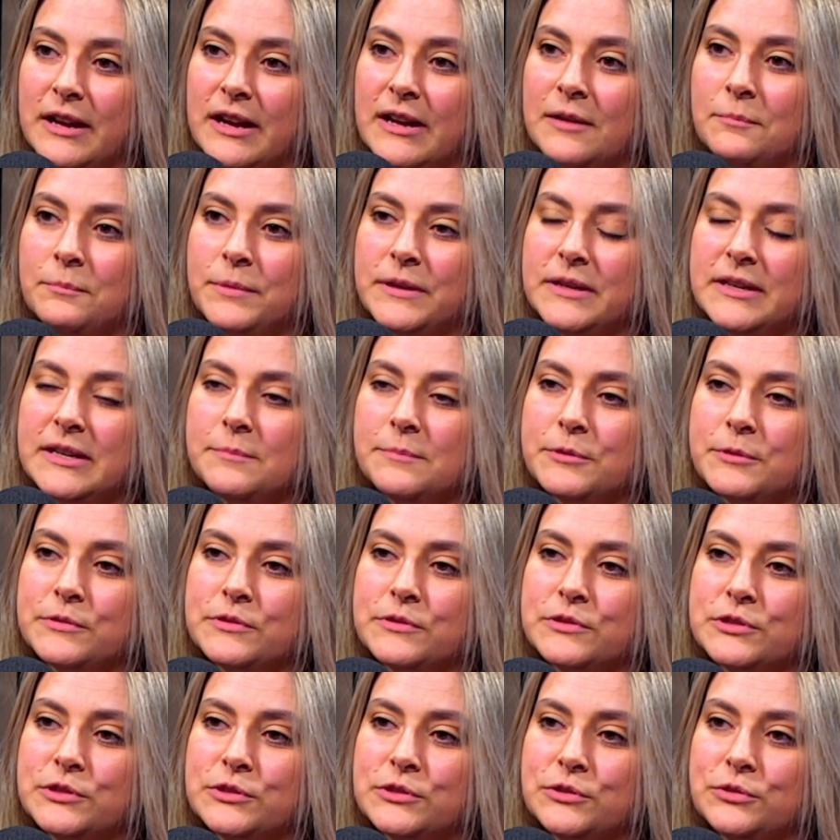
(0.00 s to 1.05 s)
and being able
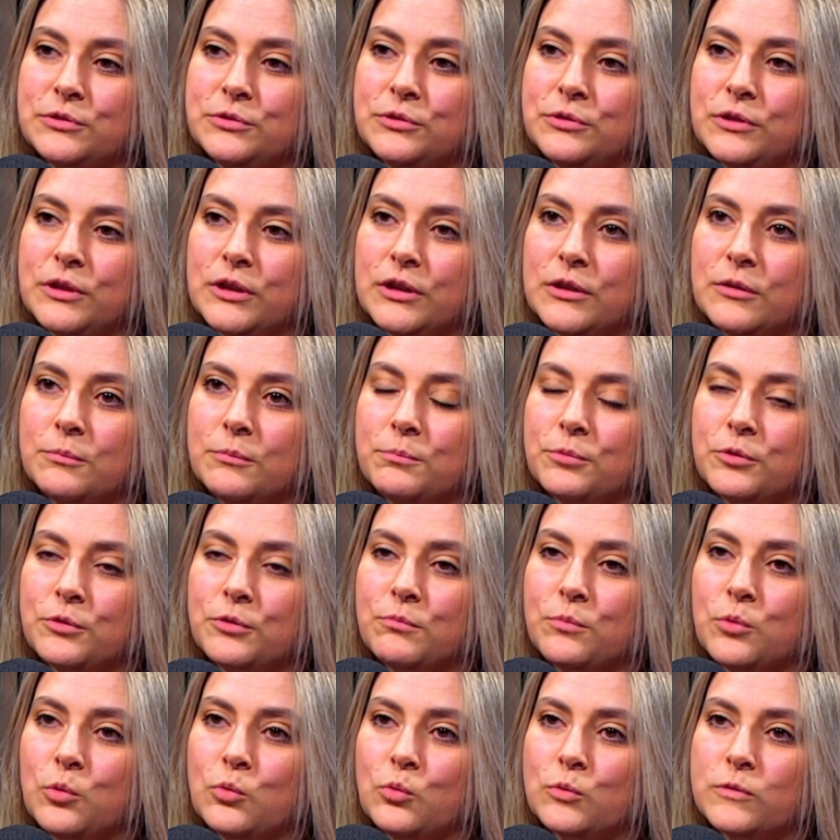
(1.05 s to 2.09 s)
to
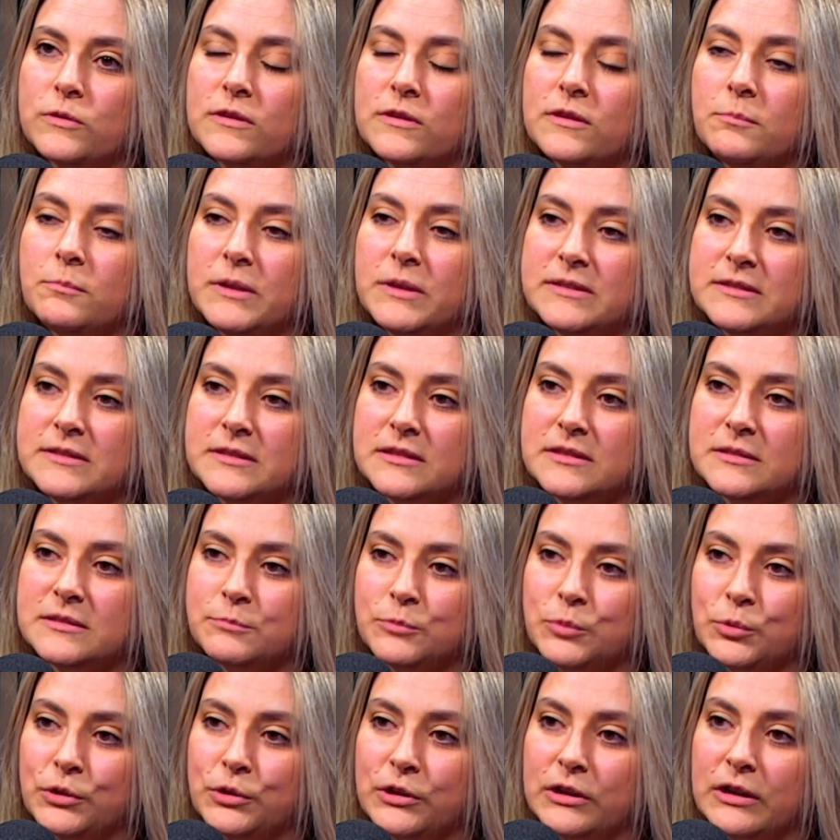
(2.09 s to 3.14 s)
promote the business
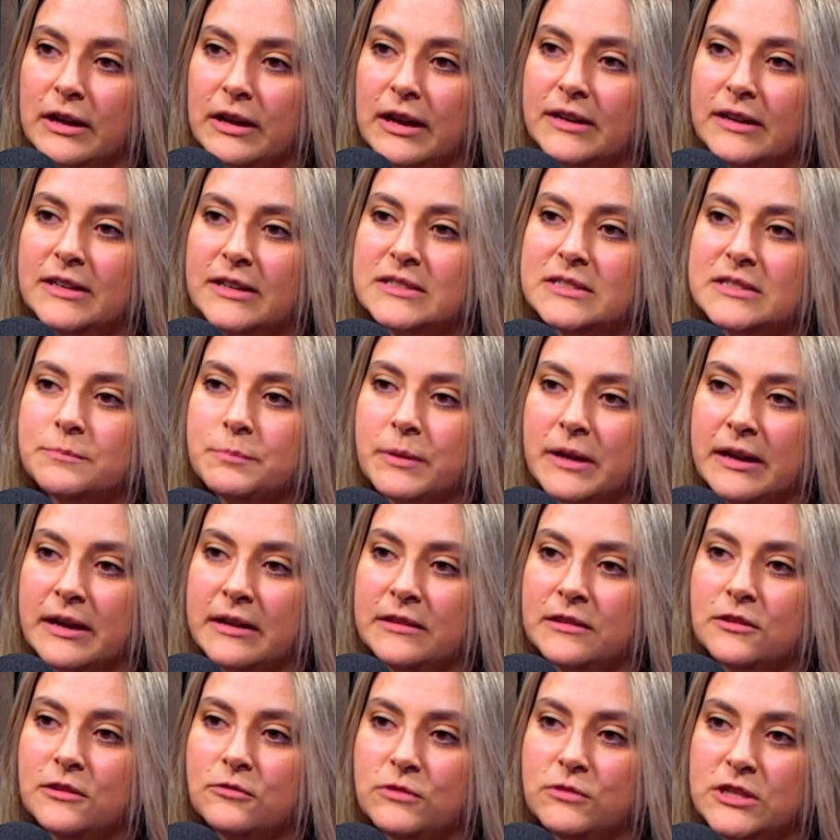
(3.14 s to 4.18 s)
more and
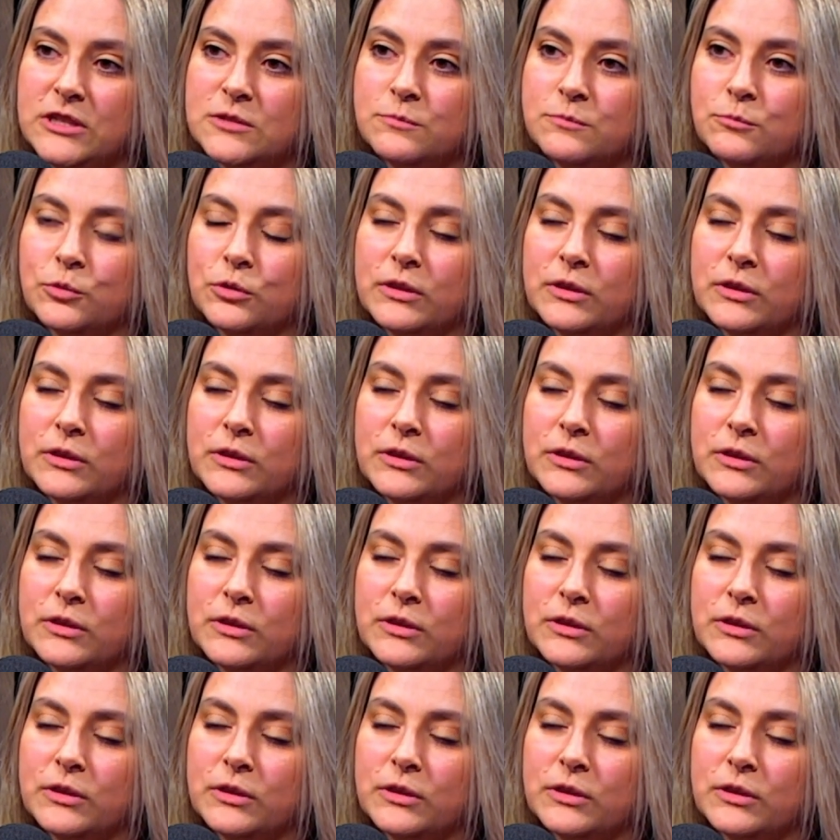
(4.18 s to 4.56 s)
expand the reach more,